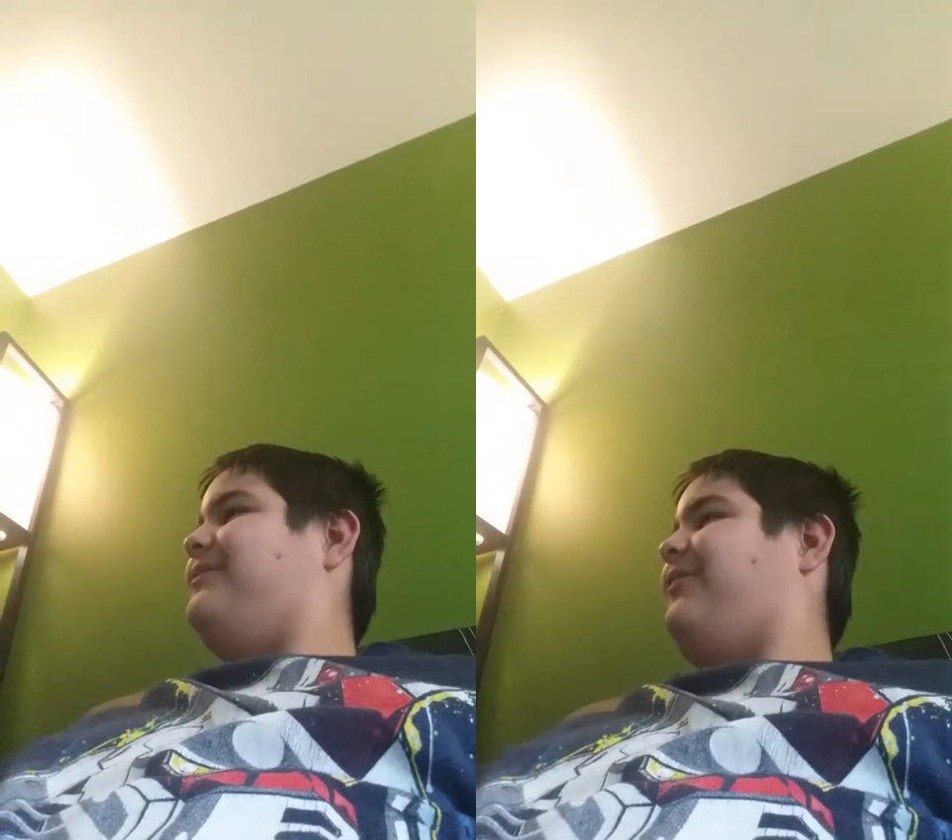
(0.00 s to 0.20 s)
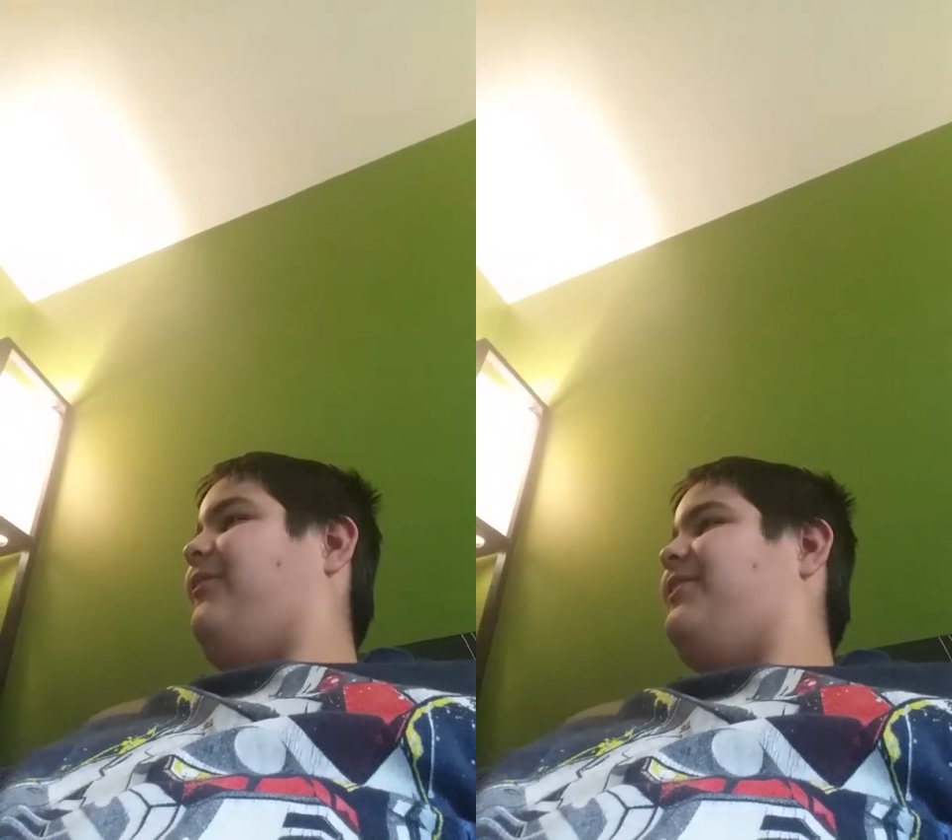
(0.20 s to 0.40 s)

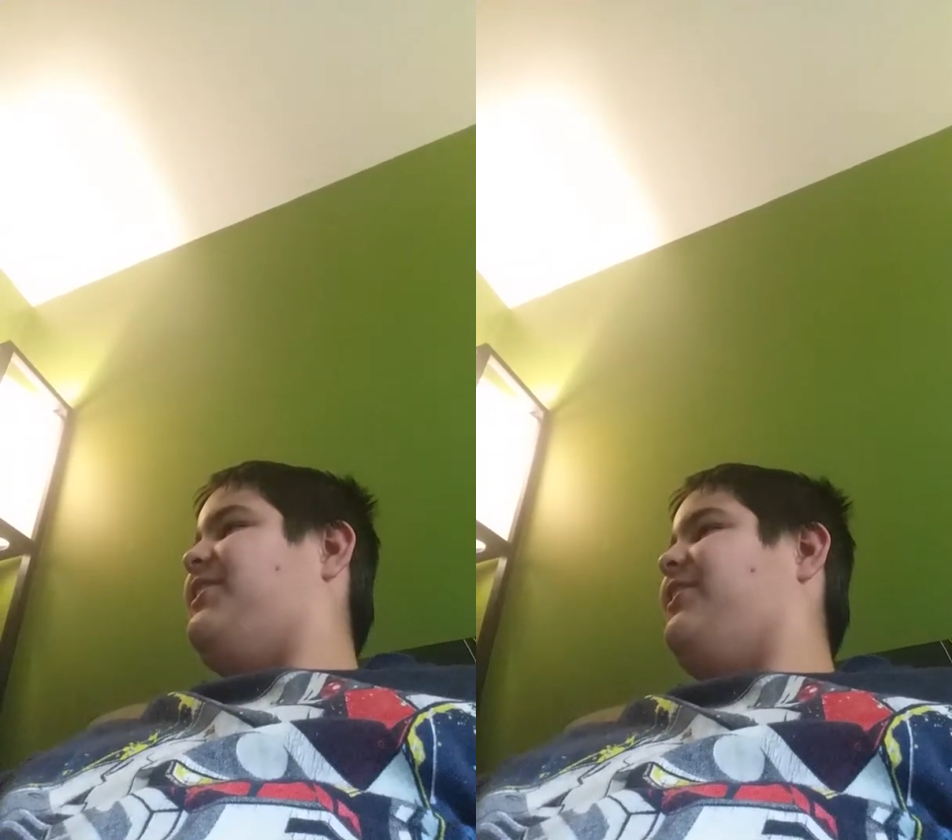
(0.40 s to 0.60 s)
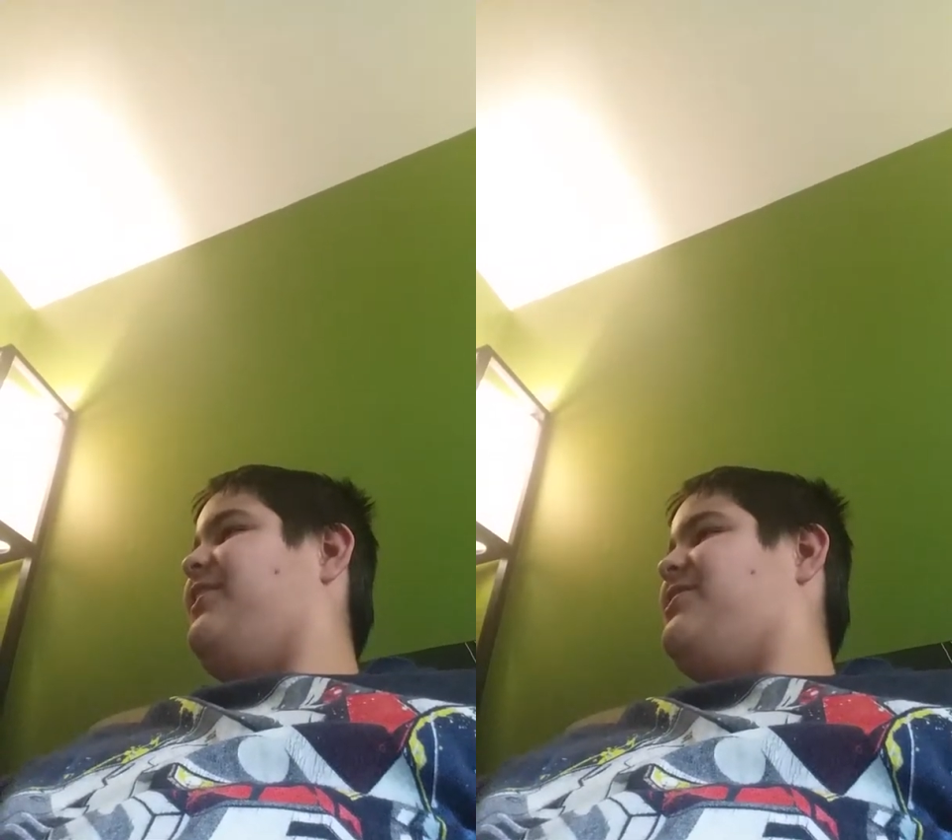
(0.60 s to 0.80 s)
For
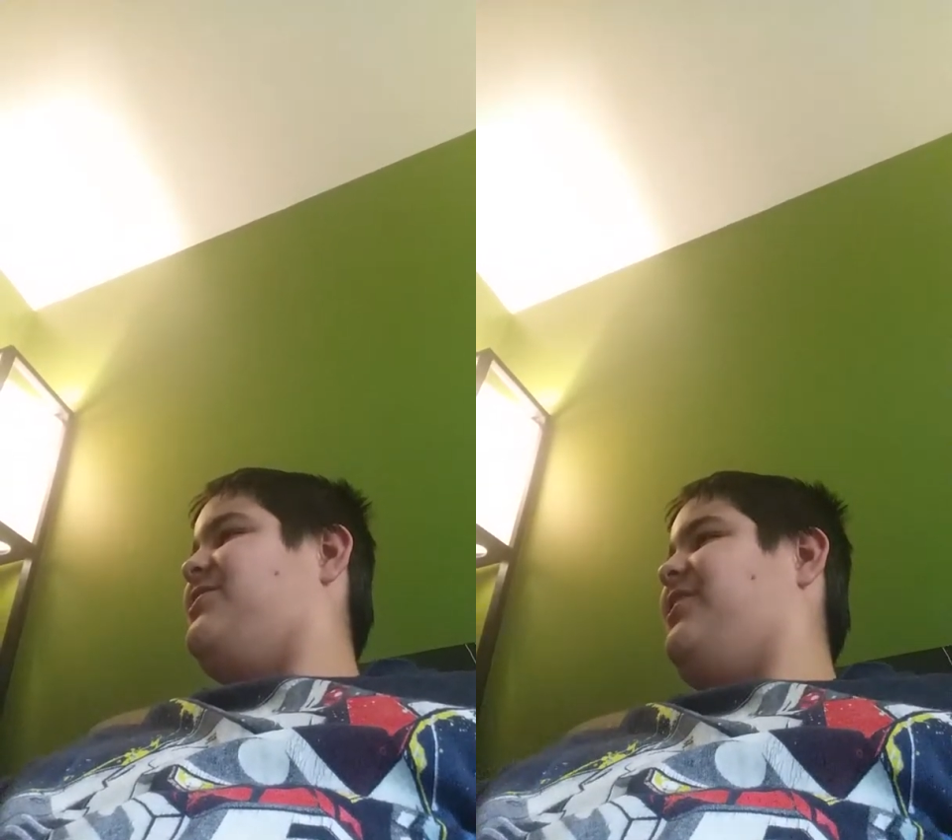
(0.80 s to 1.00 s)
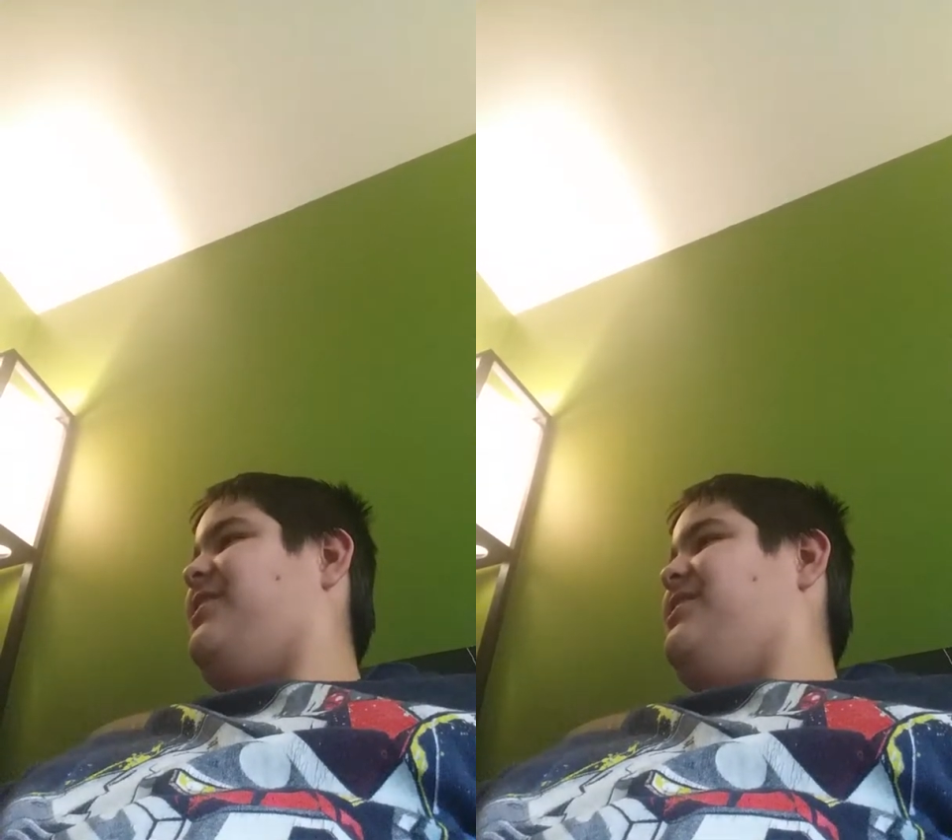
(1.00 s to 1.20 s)

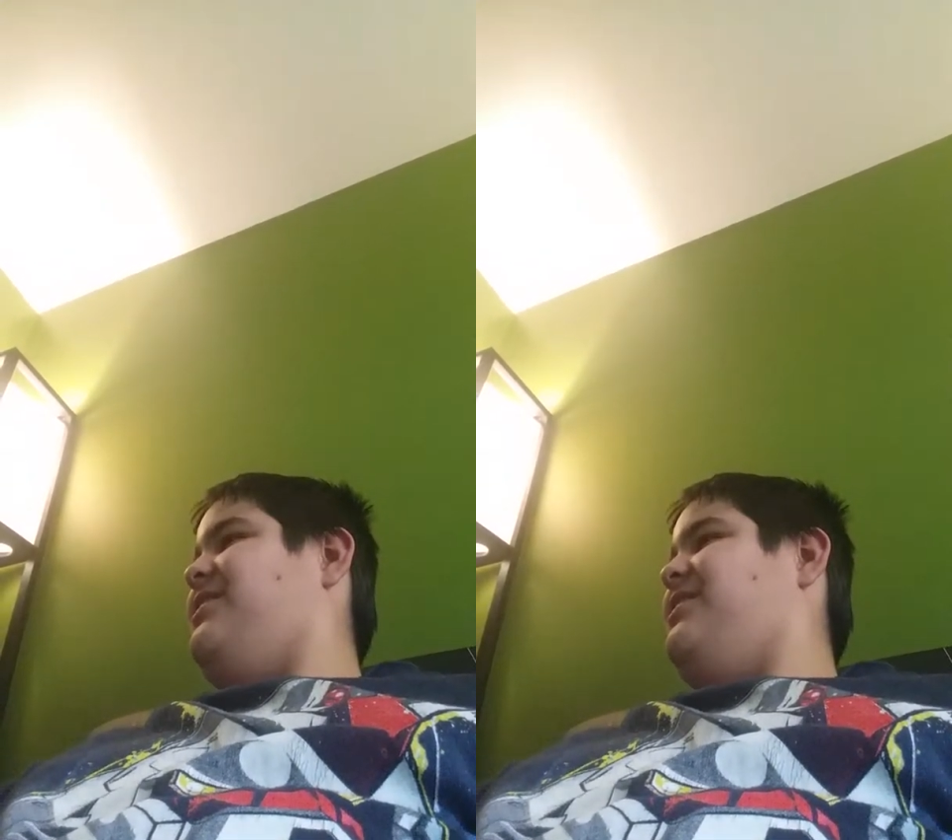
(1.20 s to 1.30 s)
seriously?